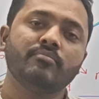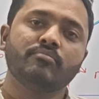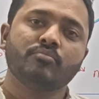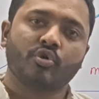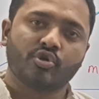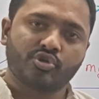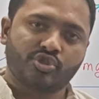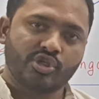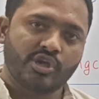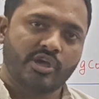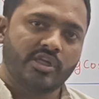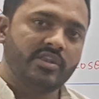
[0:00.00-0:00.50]
in
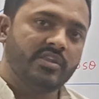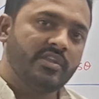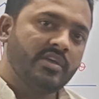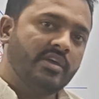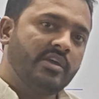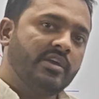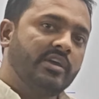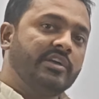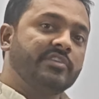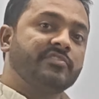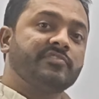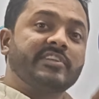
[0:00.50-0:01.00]
motion
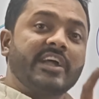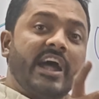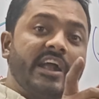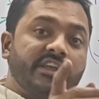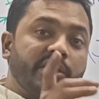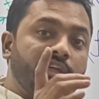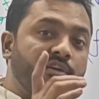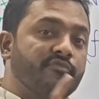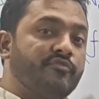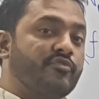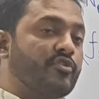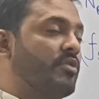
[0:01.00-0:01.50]

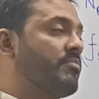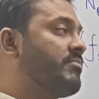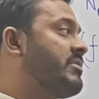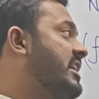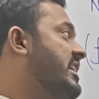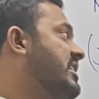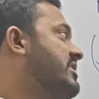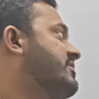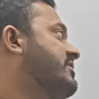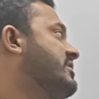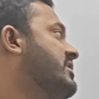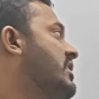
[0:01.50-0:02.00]
starting from
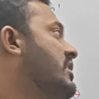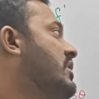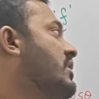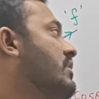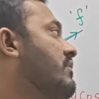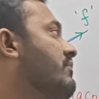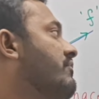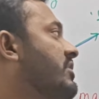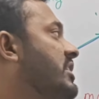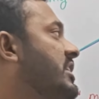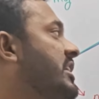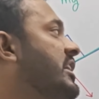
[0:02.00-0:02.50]
rest,
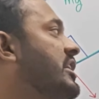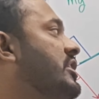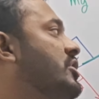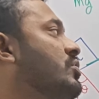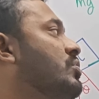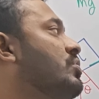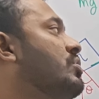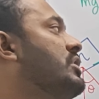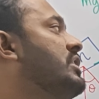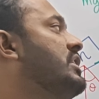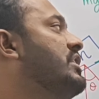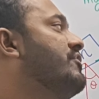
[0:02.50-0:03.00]
we need
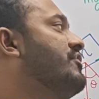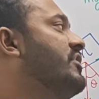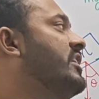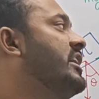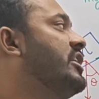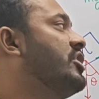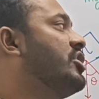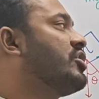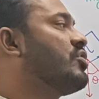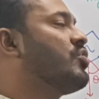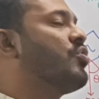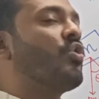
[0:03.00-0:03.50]
to
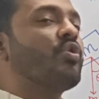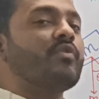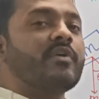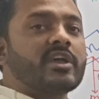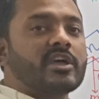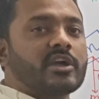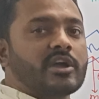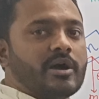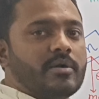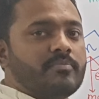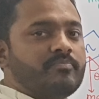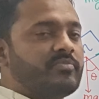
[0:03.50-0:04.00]
defeat or
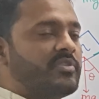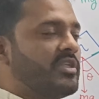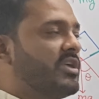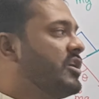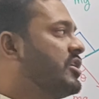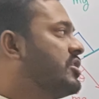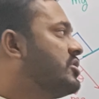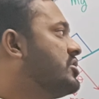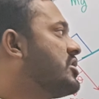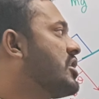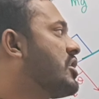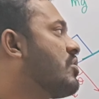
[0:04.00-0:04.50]
overcome
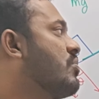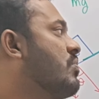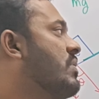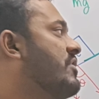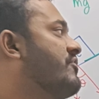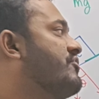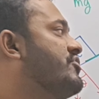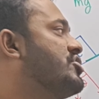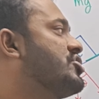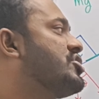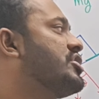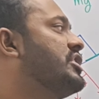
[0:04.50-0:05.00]
the
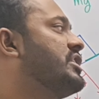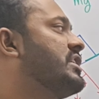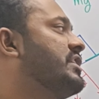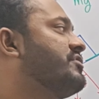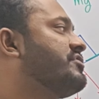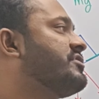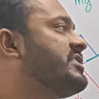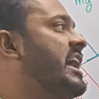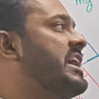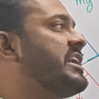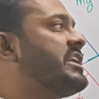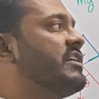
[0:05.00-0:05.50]
coefficient
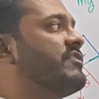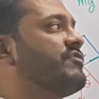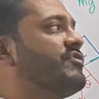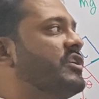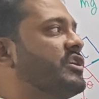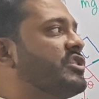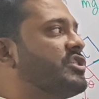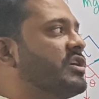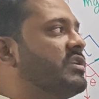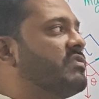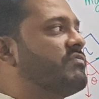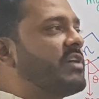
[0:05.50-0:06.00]
of static
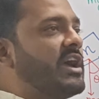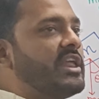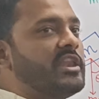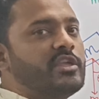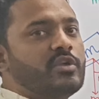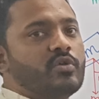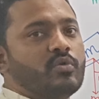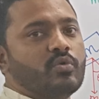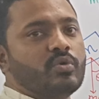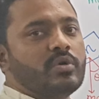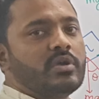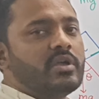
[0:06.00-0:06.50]
friction
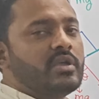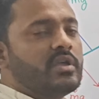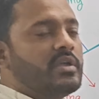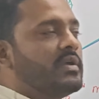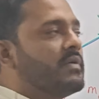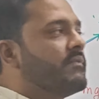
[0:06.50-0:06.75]
value.